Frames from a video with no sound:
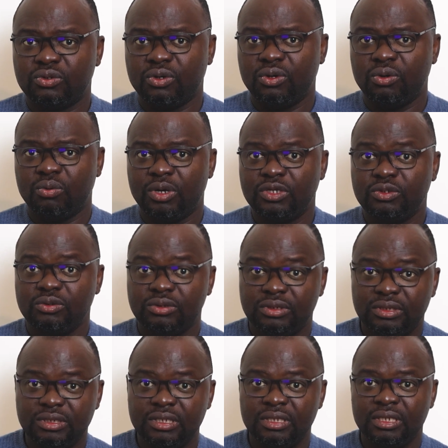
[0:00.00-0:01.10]
So once you
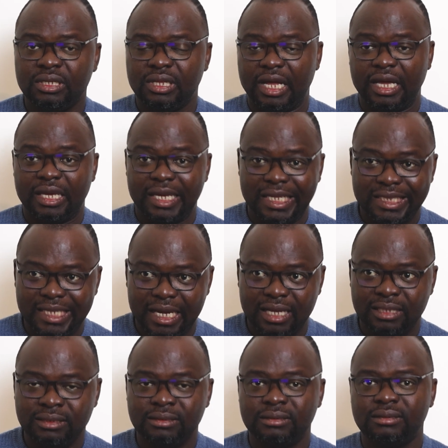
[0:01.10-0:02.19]
see like a
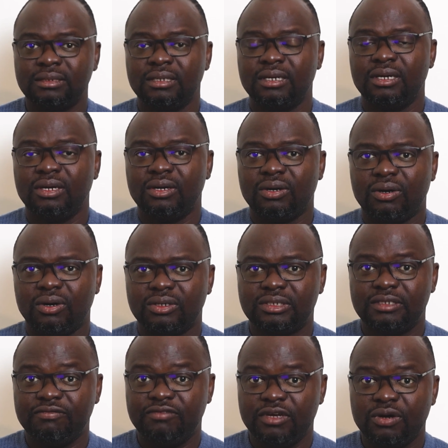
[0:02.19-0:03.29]
dent or
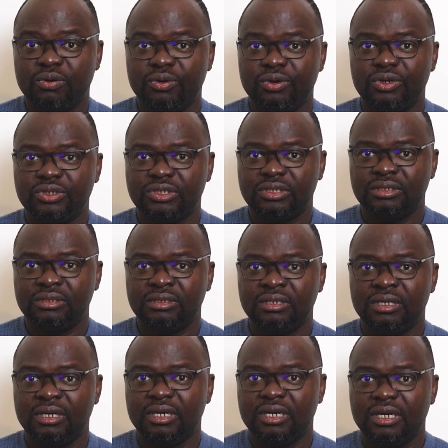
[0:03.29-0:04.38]
severe corrosion,